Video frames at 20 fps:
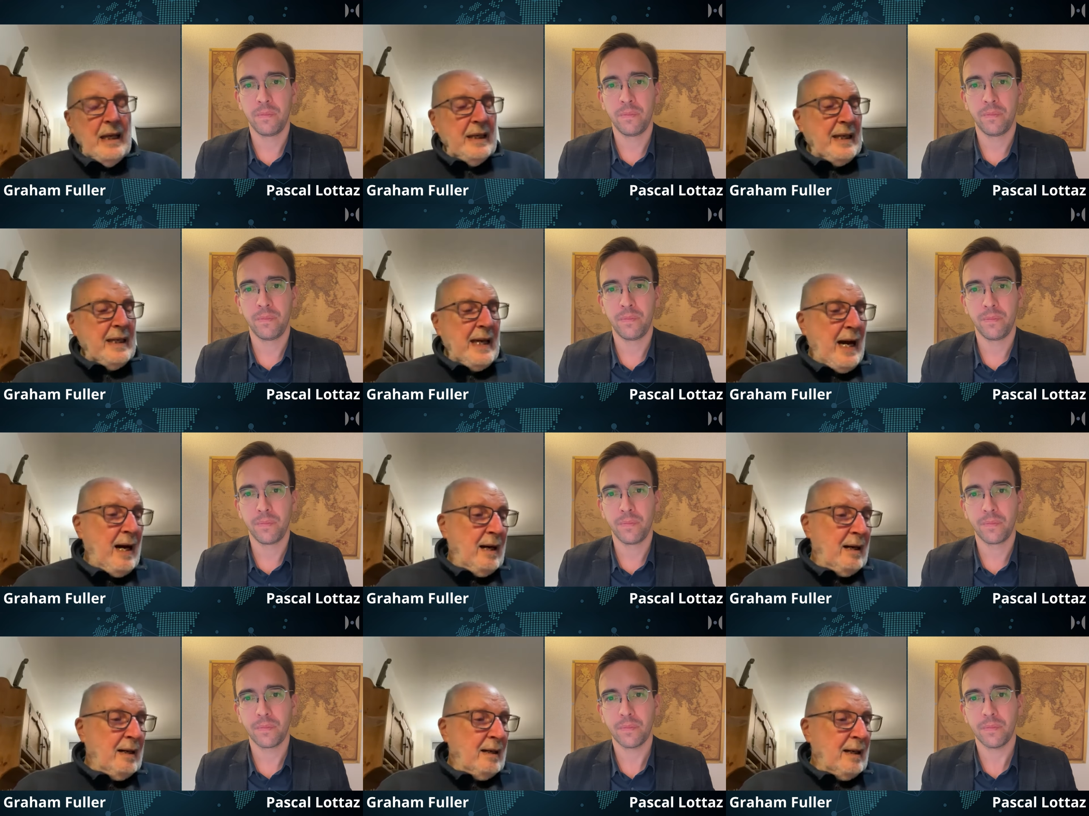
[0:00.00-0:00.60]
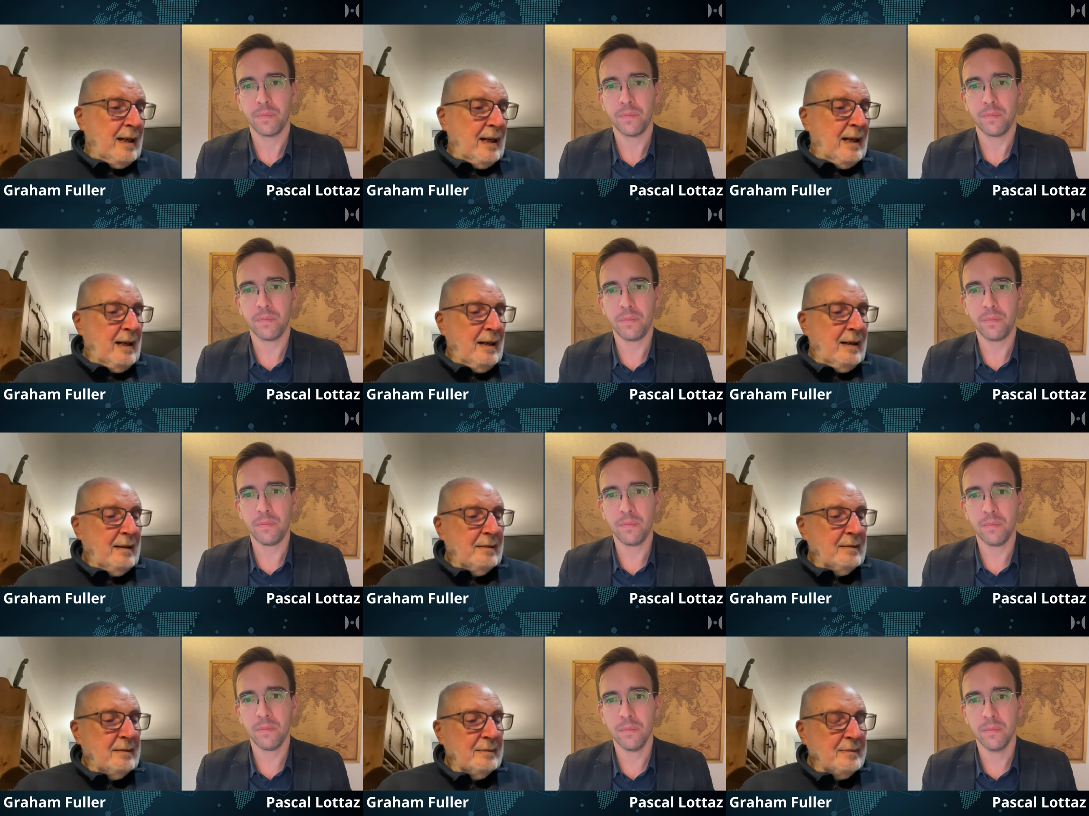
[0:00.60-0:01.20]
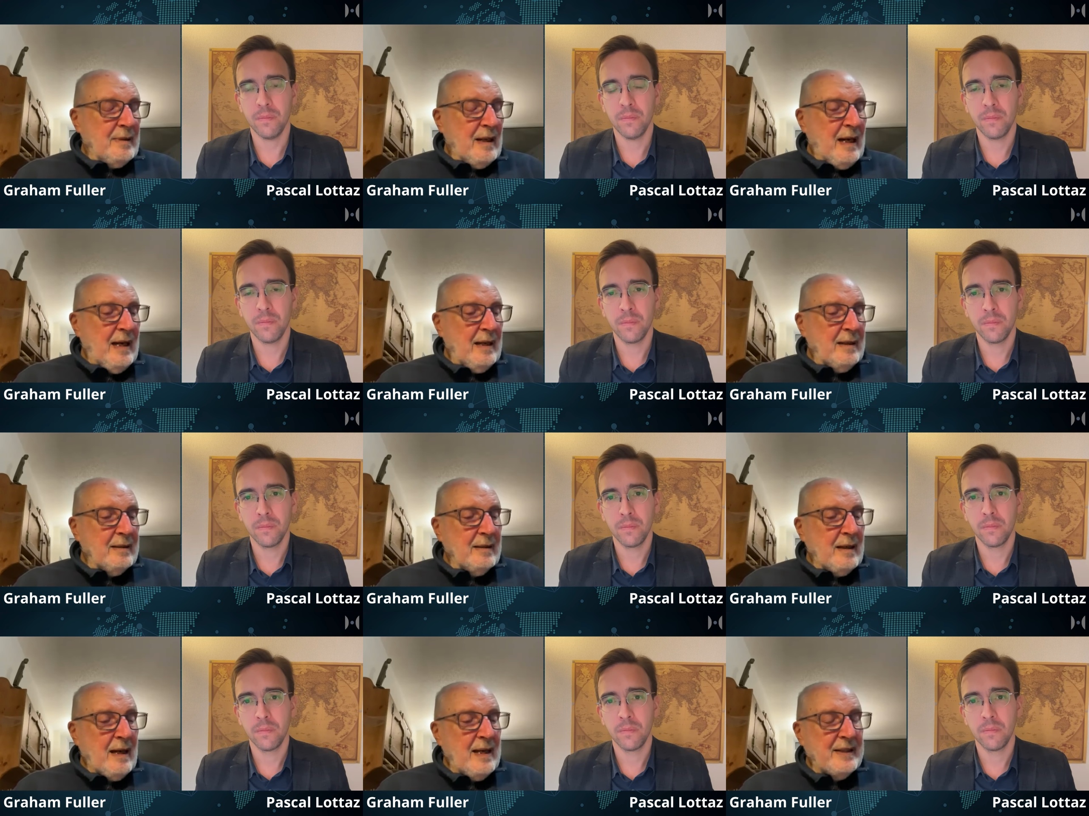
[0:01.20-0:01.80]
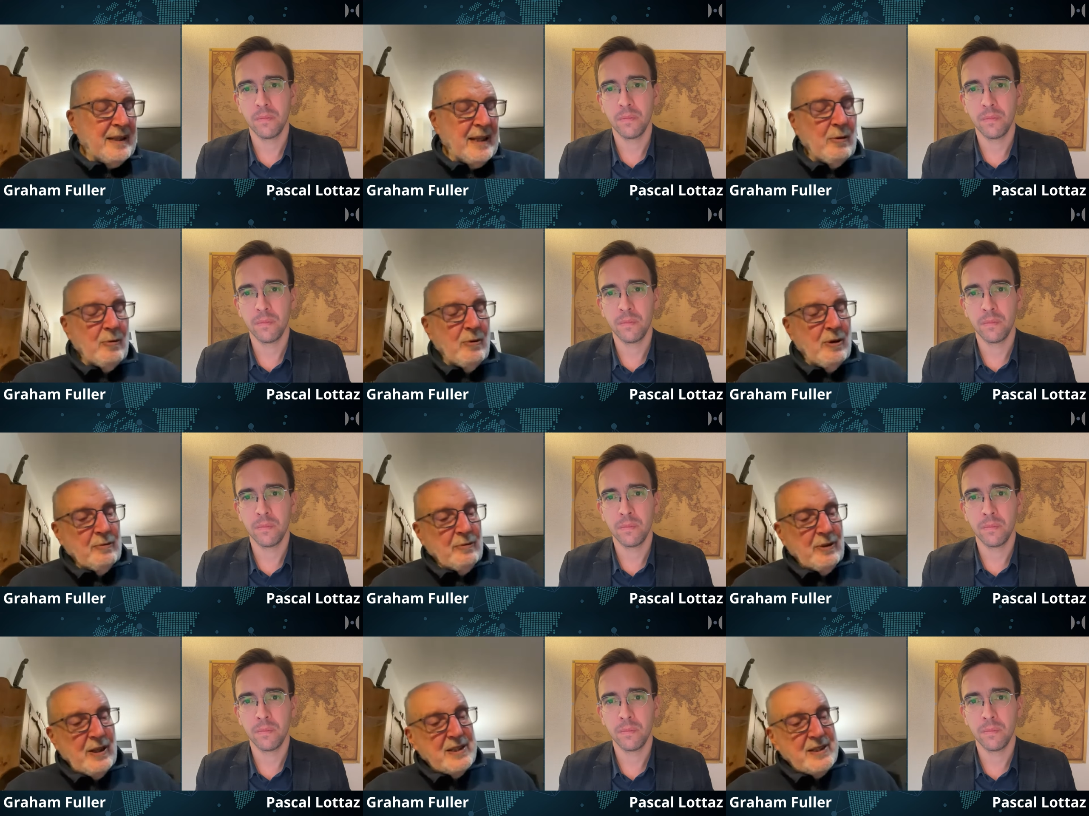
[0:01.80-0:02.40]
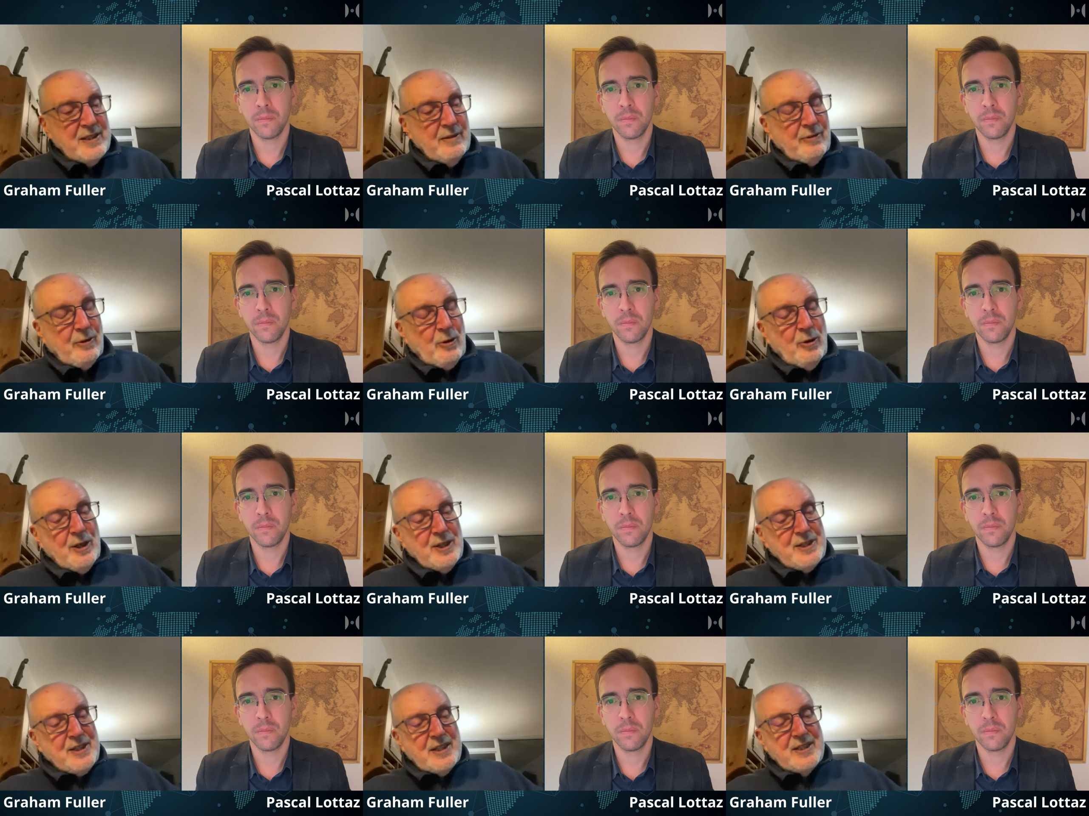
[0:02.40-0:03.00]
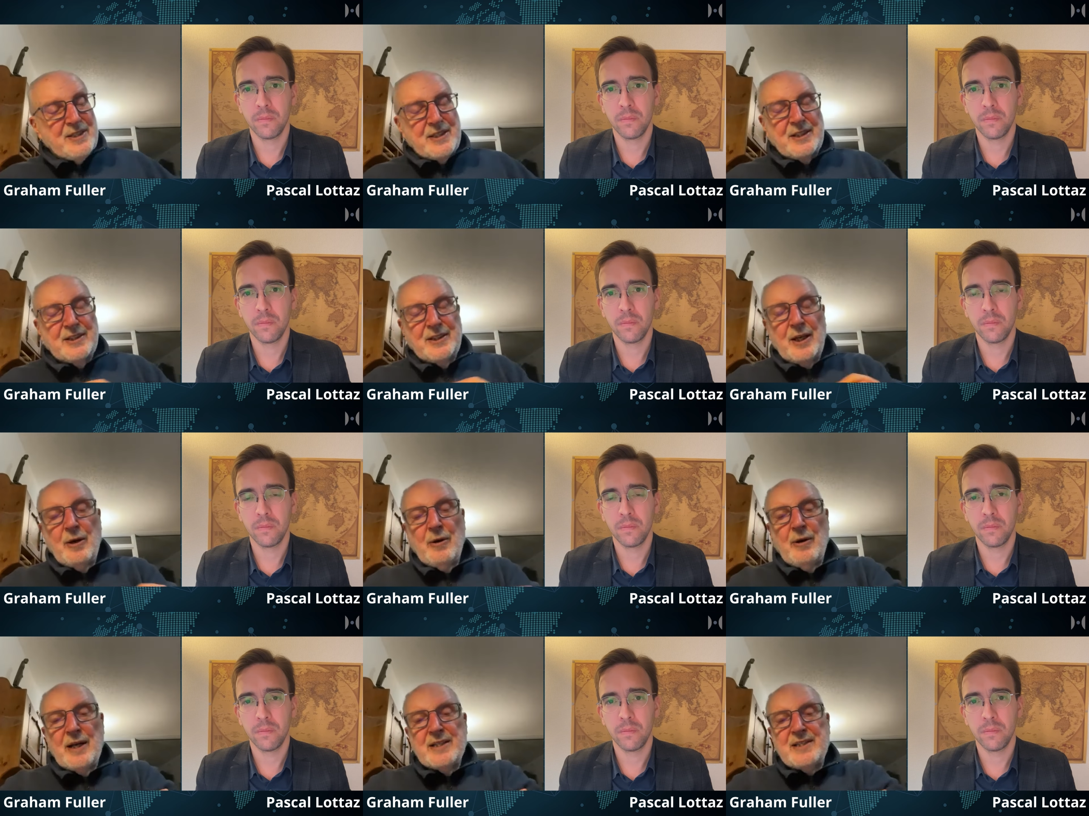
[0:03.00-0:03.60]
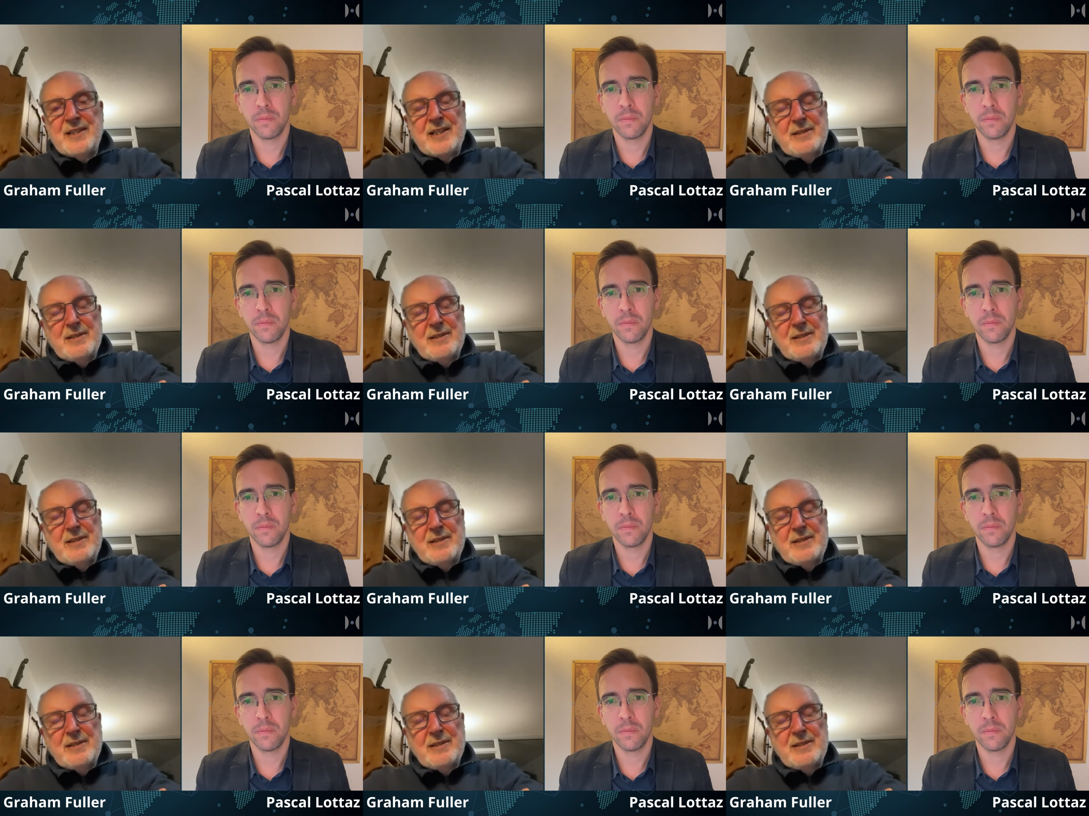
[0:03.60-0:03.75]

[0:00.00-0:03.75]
Speaker 1: yeah, um, I, I, think one reason, of course, is that the U.S.